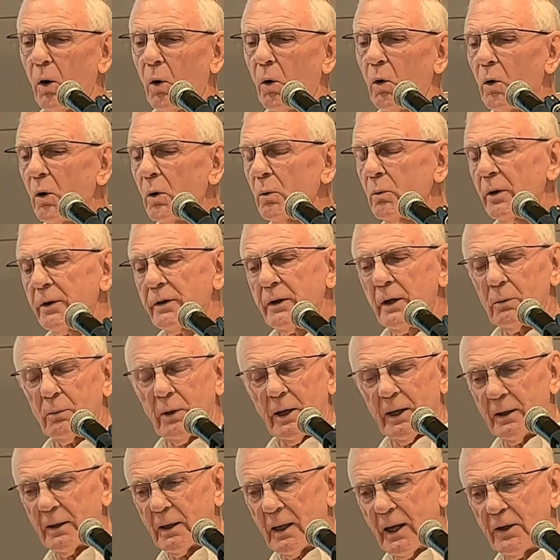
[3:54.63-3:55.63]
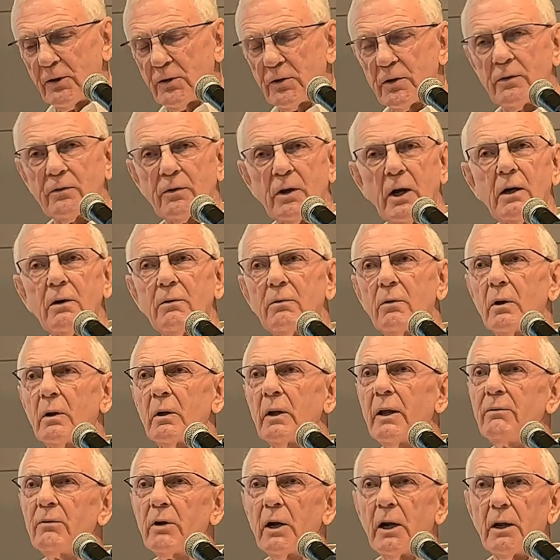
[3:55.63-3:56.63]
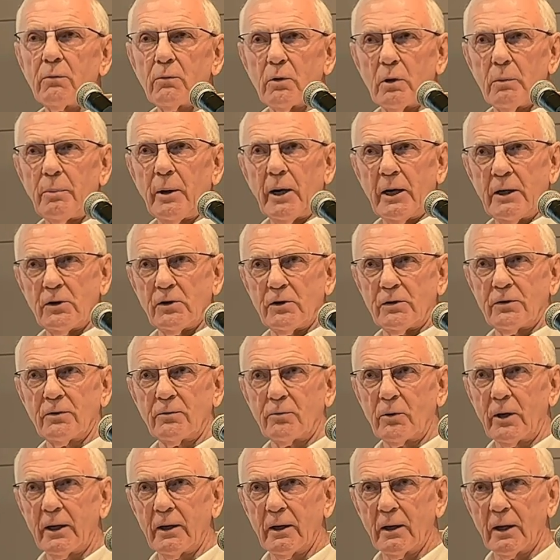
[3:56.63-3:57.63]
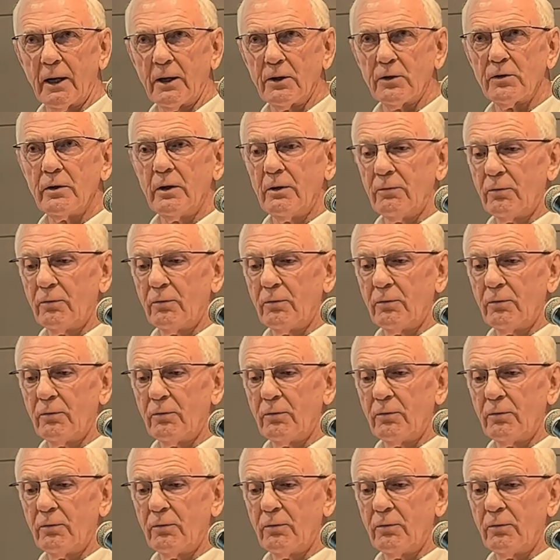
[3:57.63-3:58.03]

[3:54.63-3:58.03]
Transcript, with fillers: all with their regulations, over 1,100 pages of regulation,